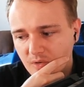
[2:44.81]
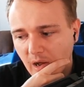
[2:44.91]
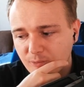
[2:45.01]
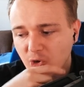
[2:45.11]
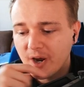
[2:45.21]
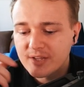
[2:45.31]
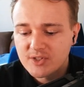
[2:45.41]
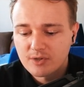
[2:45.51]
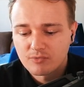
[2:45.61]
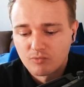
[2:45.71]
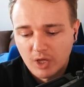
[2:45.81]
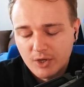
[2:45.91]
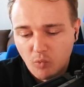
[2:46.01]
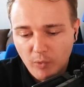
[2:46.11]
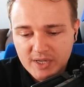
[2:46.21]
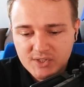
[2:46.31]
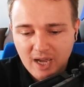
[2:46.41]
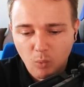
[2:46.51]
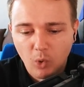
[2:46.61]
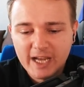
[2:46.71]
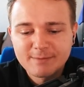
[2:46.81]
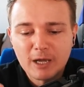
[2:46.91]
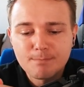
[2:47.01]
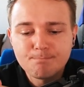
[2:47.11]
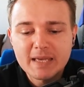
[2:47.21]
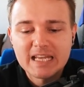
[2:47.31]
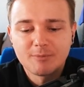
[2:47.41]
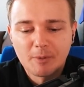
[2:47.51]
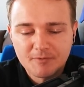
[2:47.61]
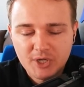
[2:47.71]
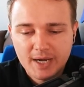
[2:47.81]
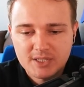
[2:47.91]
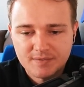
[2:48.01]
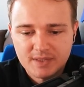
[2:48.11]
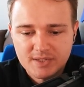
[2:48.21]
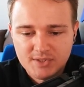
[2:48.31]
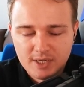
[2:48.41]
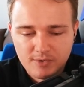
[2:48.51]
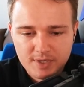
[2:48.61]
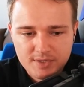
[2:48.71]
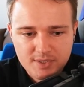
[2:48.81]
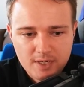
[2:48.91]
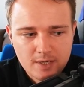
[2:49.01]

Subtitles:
I'm trying to rescale. What is my minimum objective in this series?